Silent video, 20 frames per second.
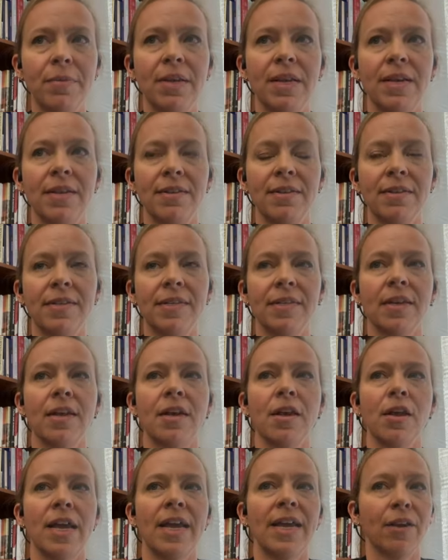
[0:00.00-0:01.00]
is
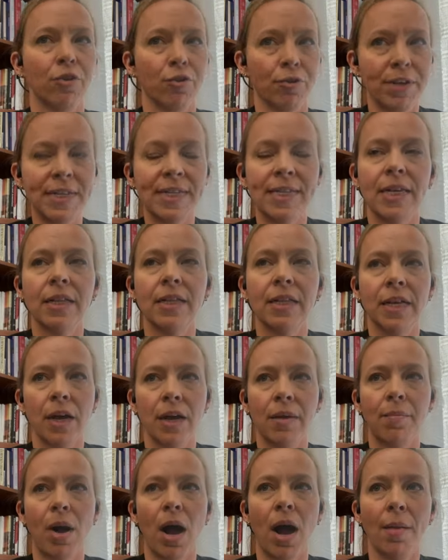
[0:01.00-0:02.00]
increasingly
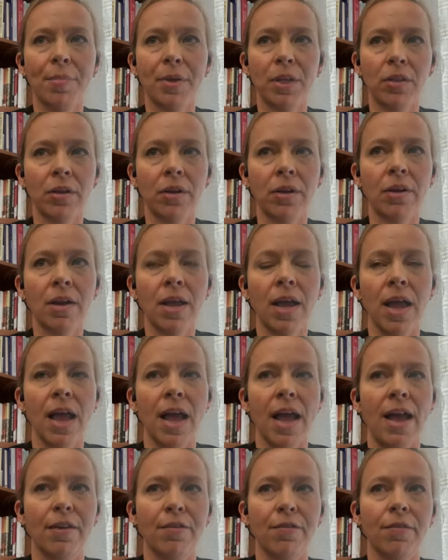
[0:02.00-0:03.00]
unpopular,
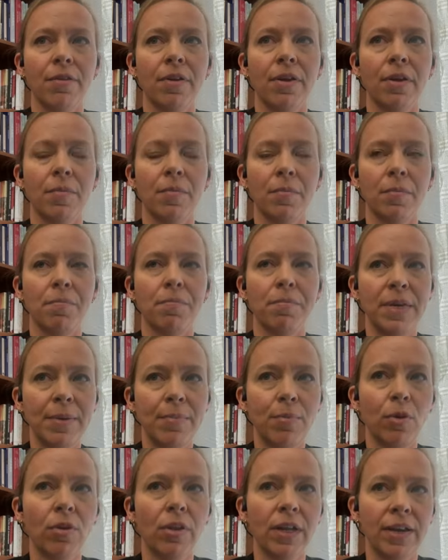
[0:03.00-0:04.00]
and
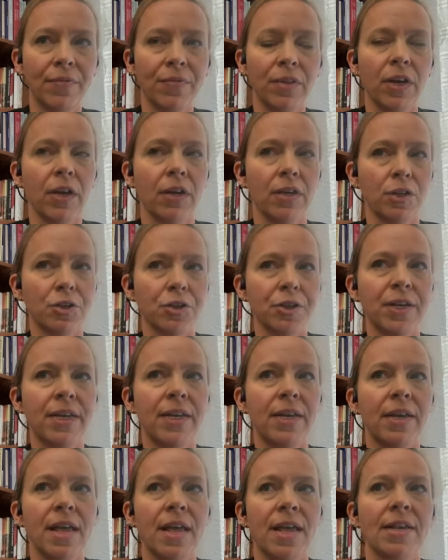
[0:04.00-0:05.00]
people in the
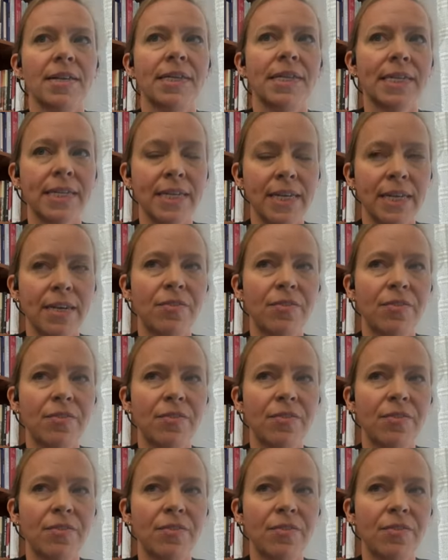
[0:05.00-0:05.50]
country see the